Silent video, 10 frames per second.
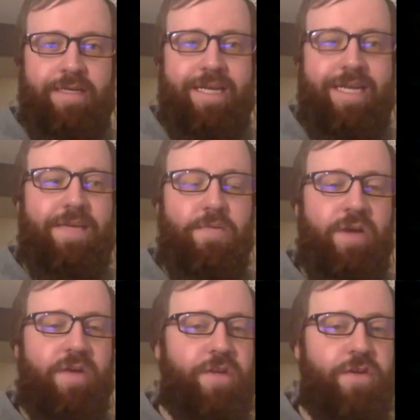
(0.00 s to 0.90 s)
Anytime you
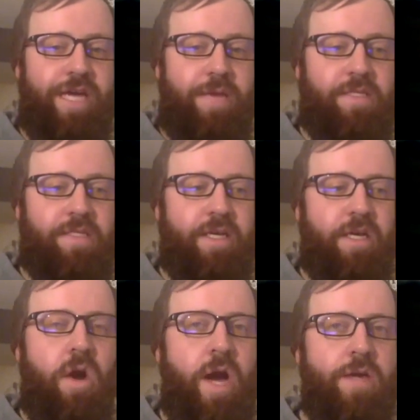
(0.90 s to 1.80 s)
bring up video games, it's
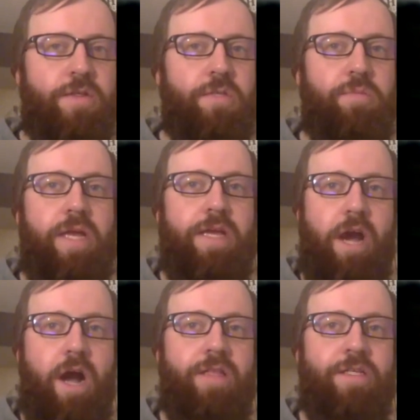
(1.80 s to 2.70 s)
like, oh, I used to play in
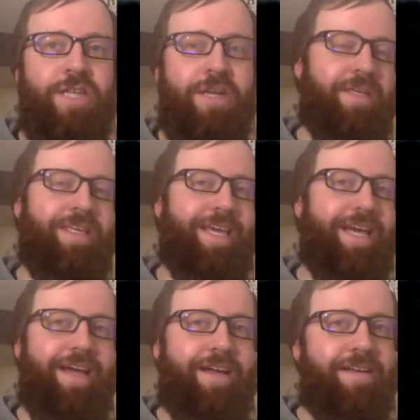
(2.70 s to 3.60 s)
college, and I'm like,
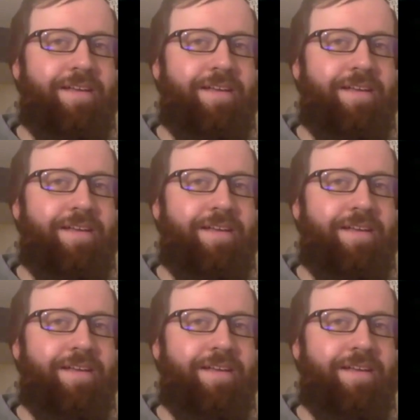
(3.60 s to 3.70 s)
yeah,